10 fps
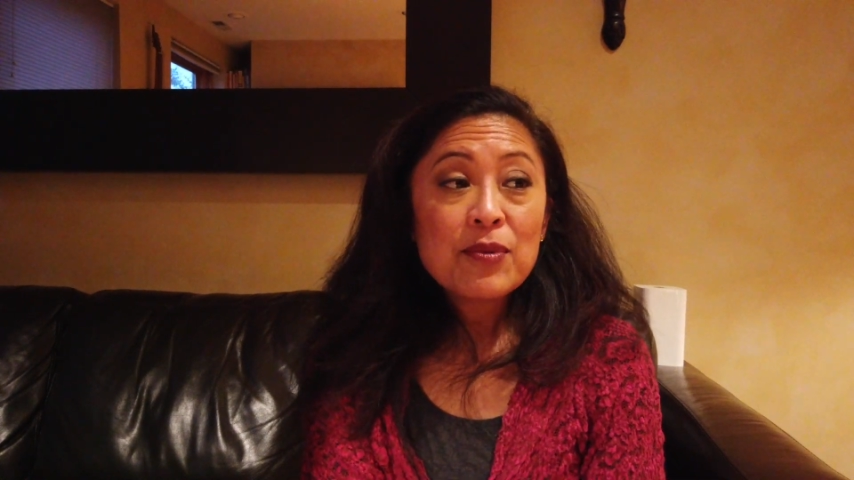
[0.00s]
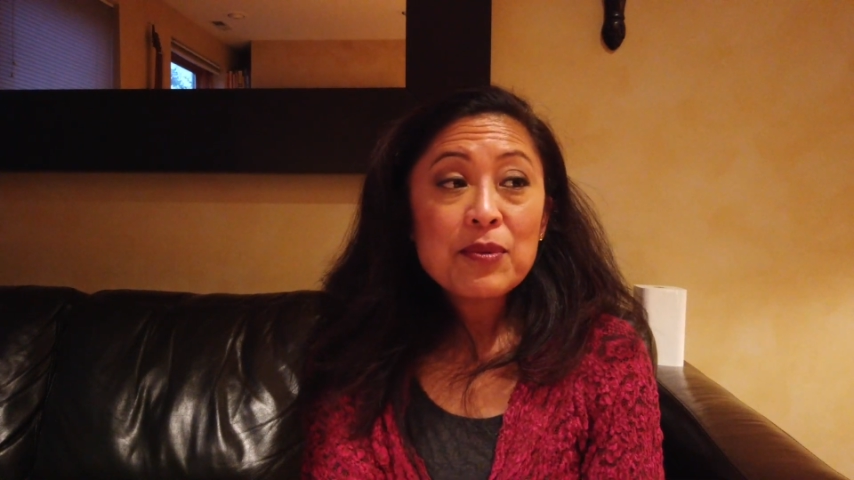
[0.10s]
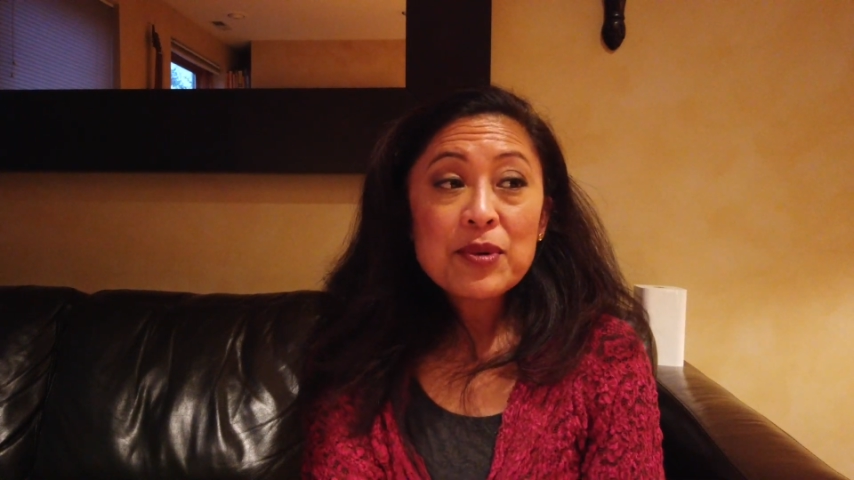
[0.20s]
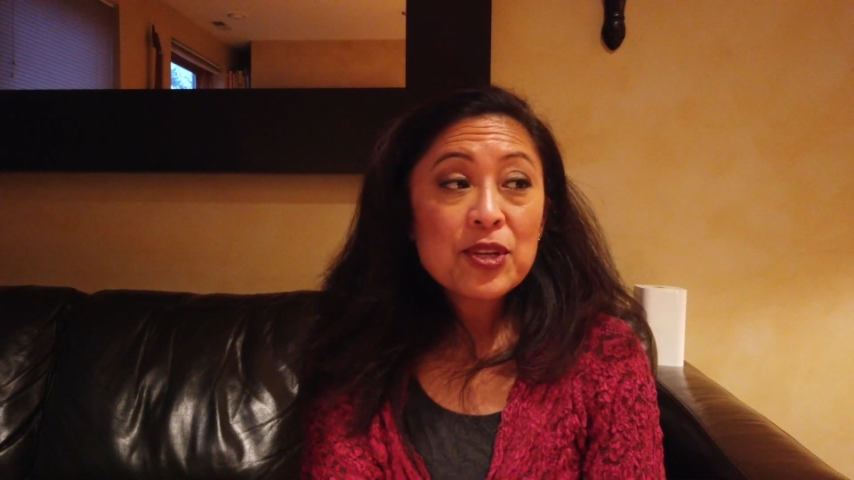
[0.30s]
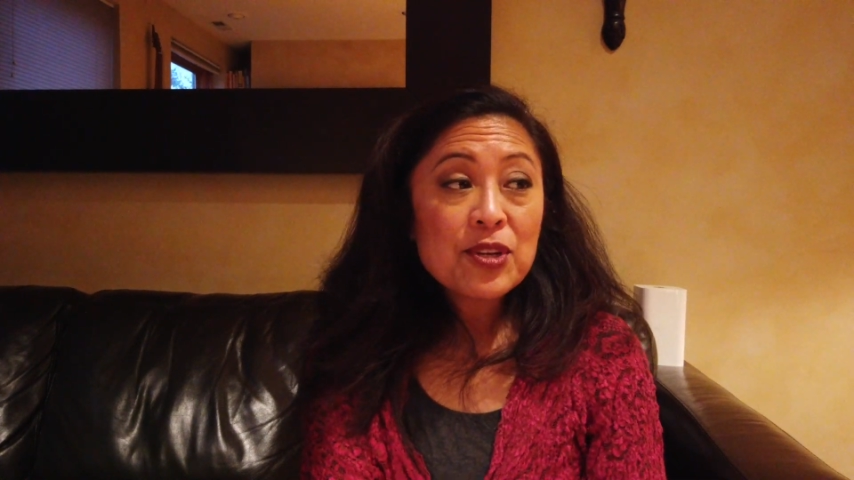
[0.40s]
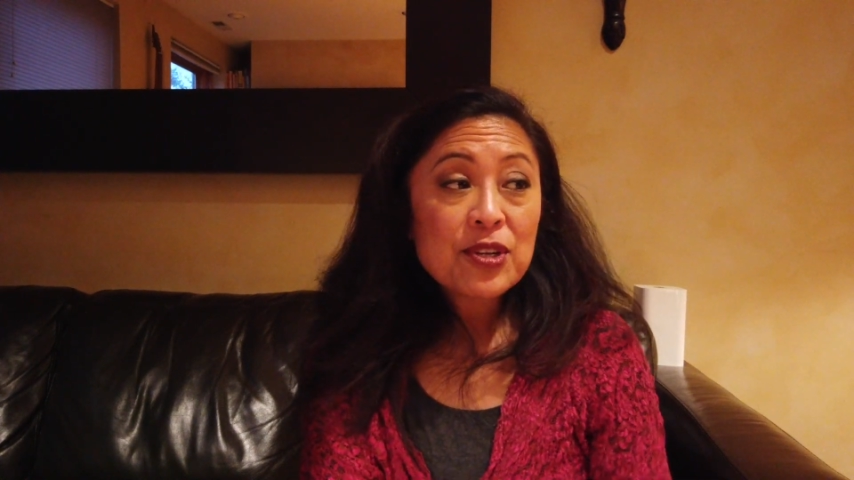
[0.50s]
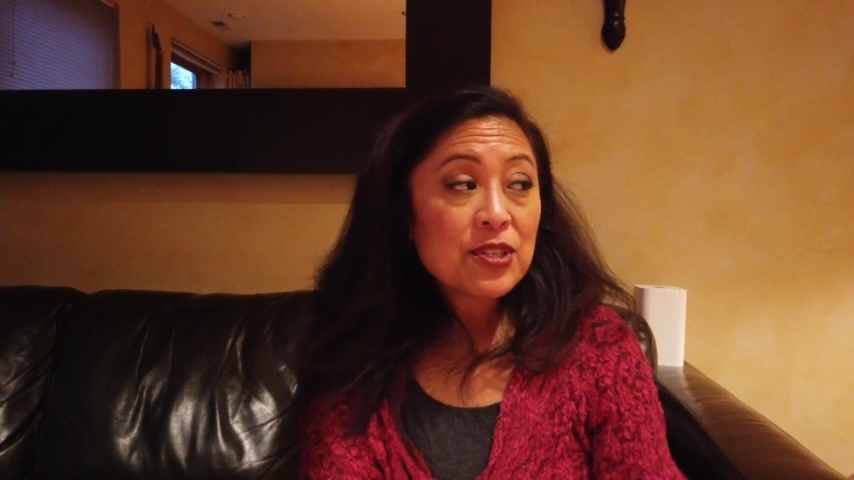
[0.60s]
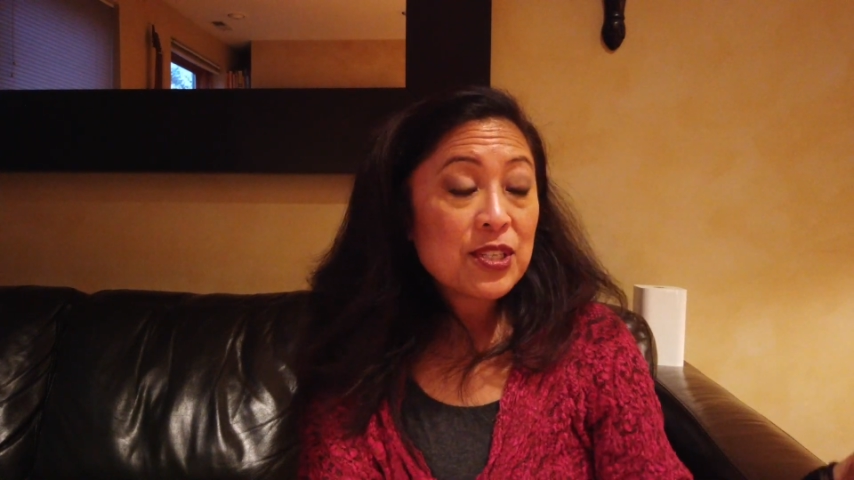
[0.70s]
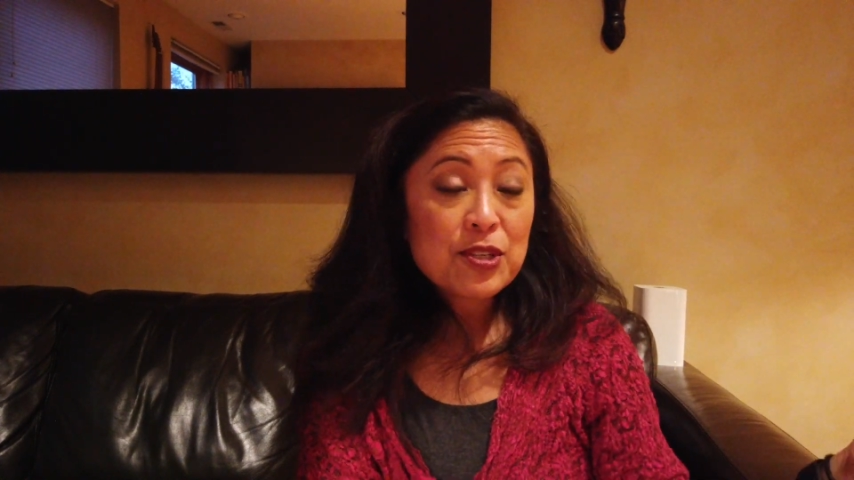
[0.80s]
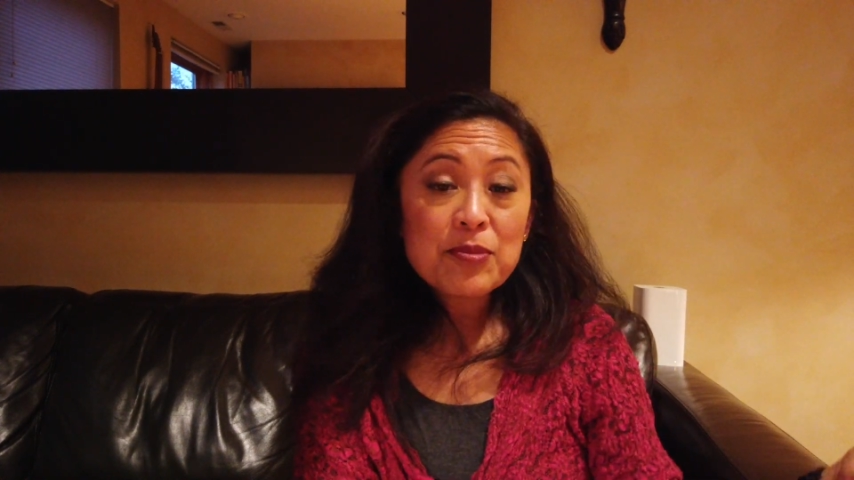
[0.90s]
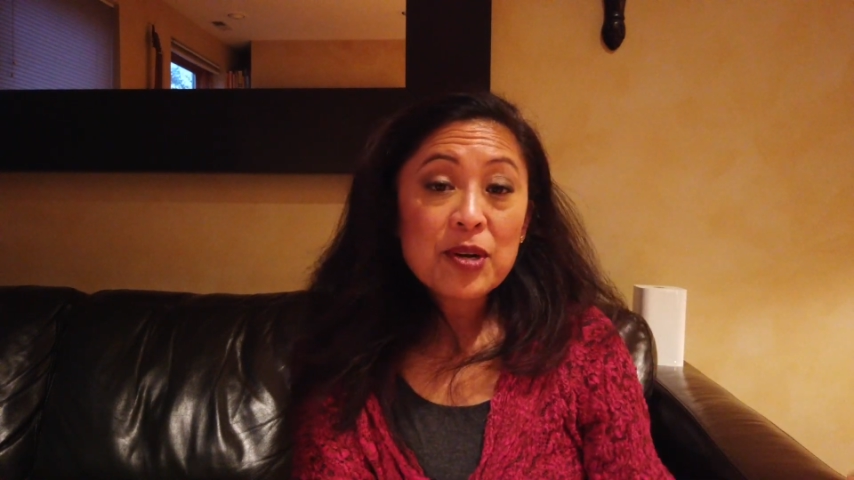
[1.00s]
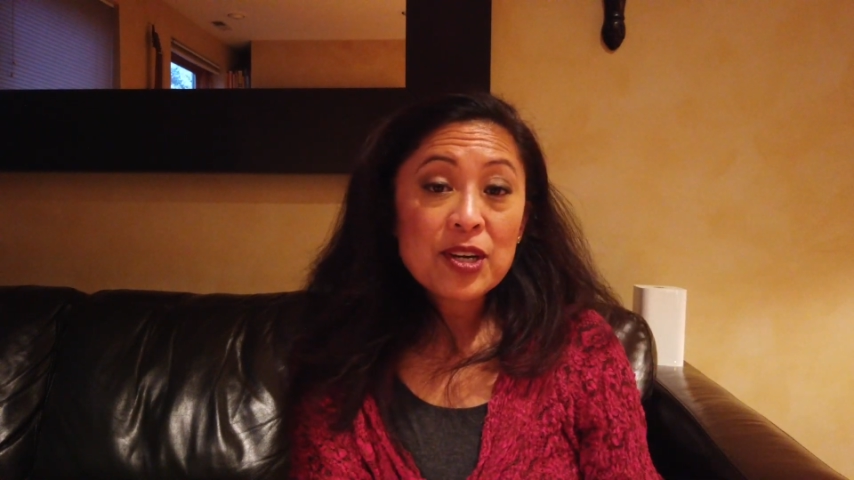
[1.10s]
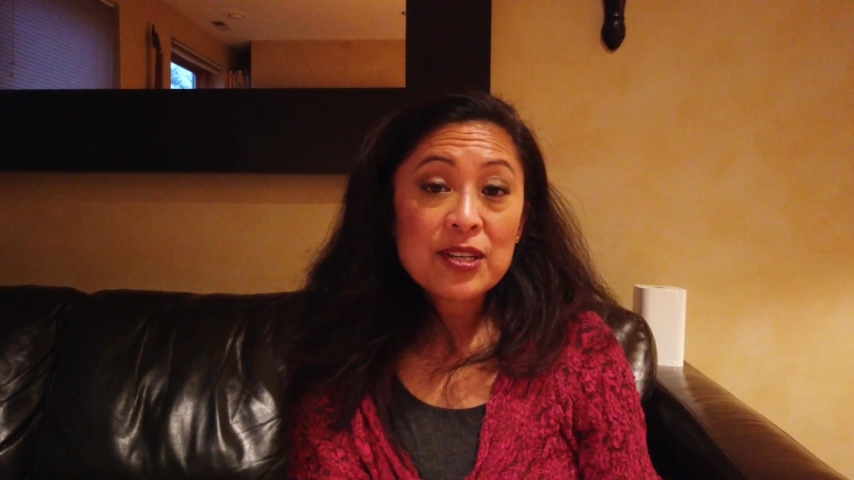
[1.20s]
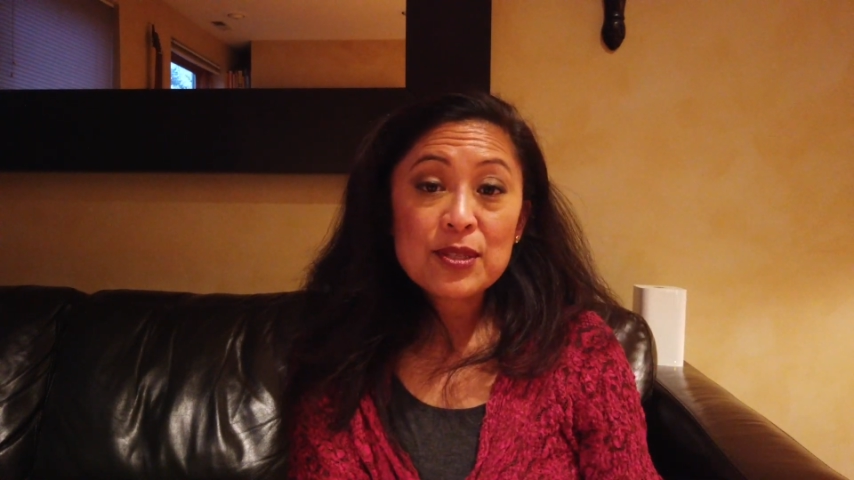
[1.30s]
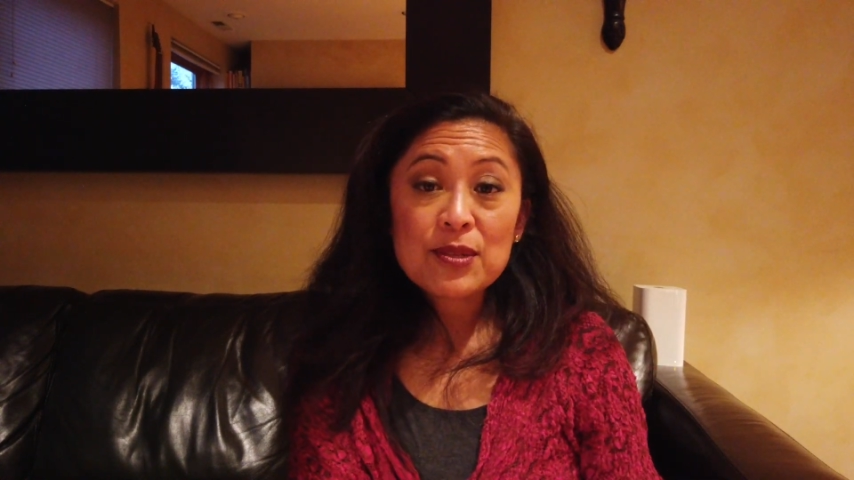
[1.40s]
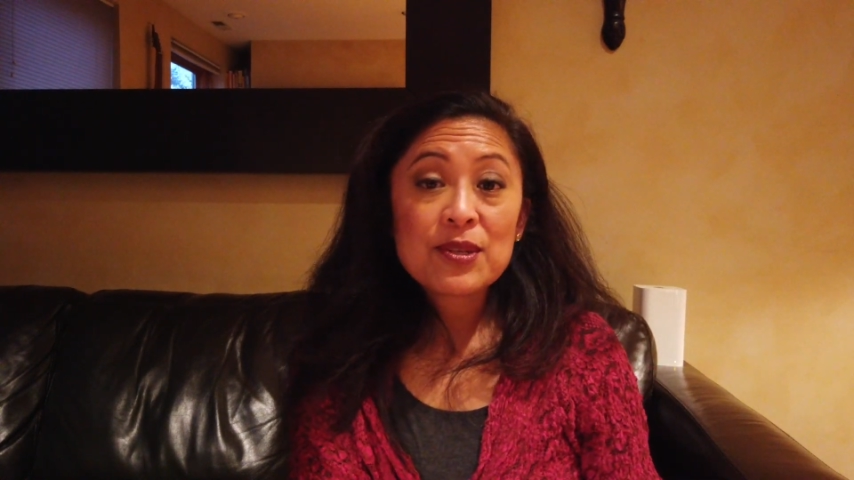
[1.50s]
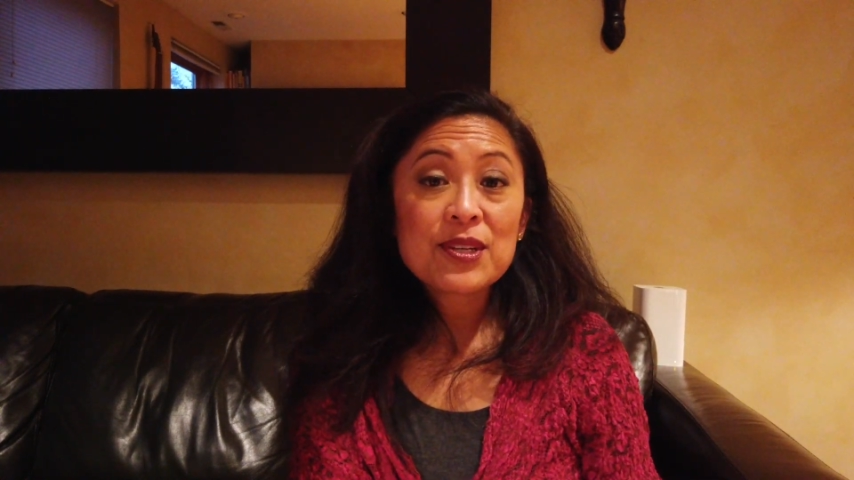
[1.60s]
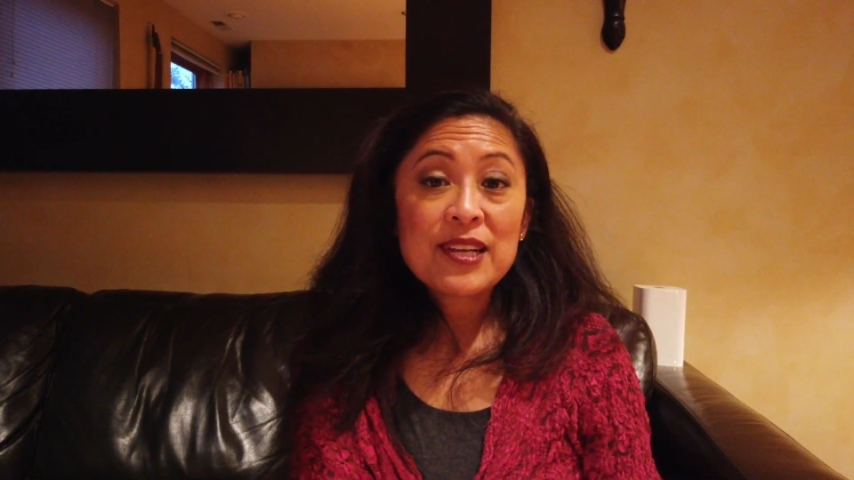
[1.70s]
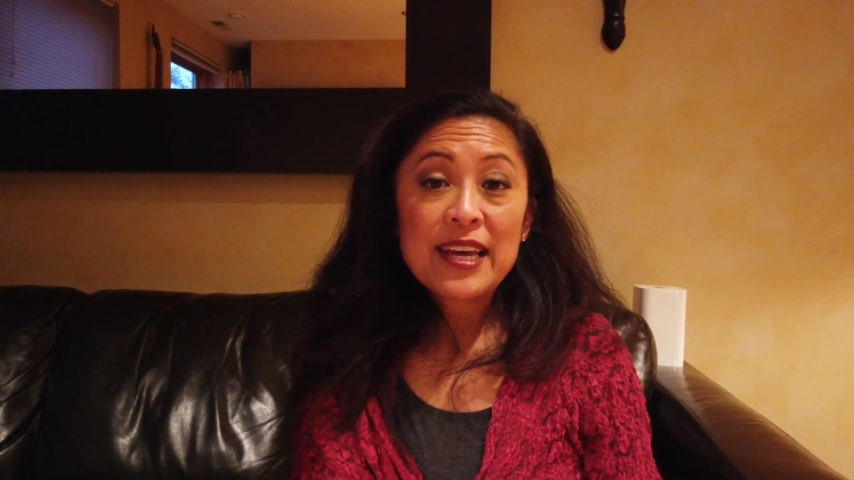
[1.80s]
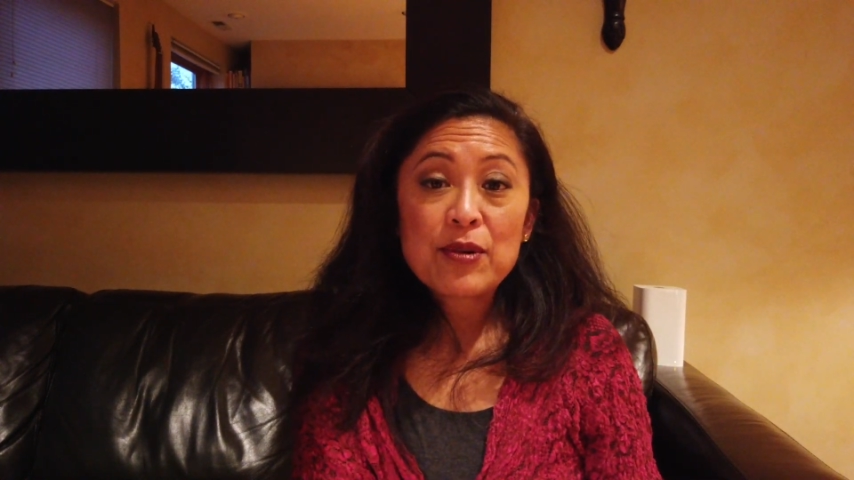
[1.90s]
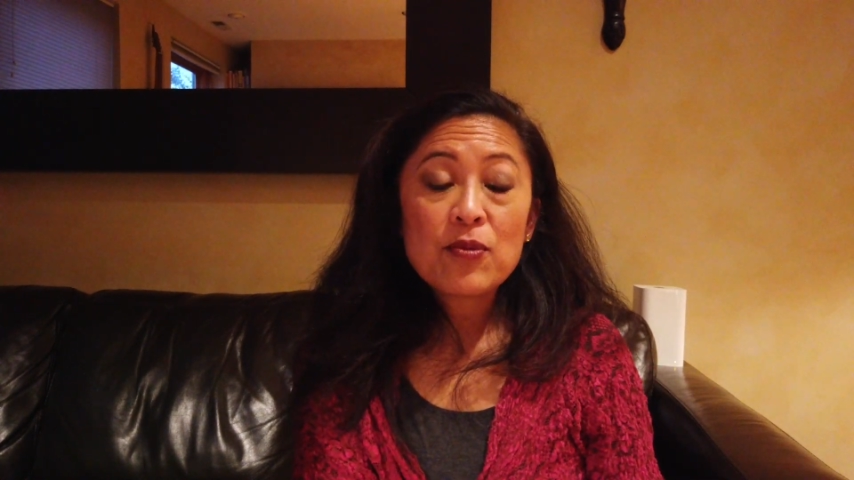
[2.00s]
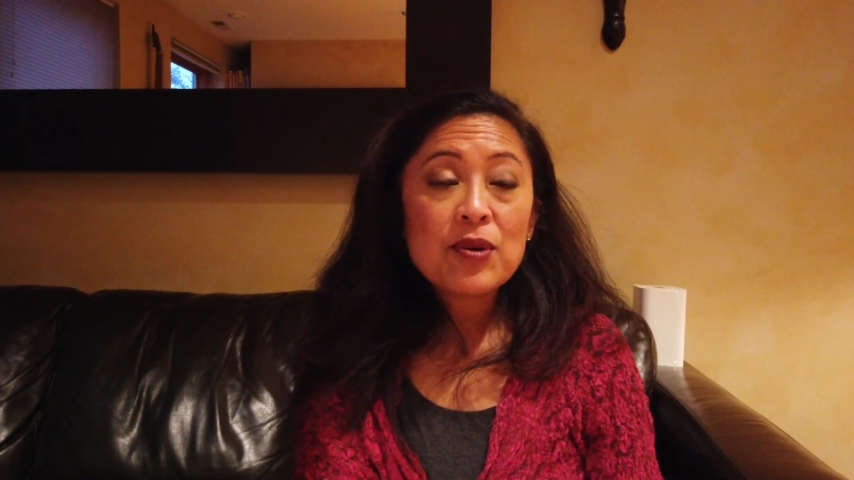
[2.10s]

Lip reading: What would your dinner parties look like?